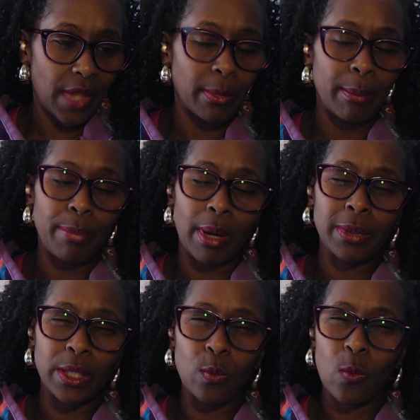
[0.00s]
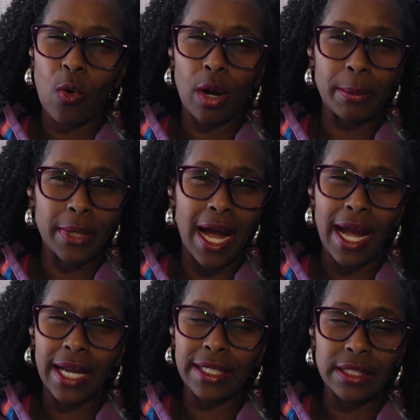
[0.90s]
I'm a bubbly, warm,
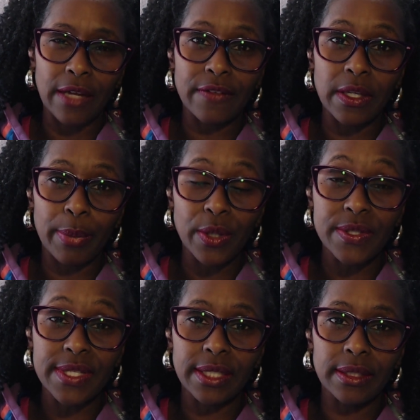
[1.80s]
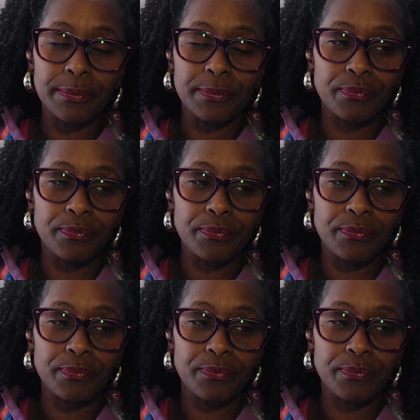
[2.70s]
kind, loving person,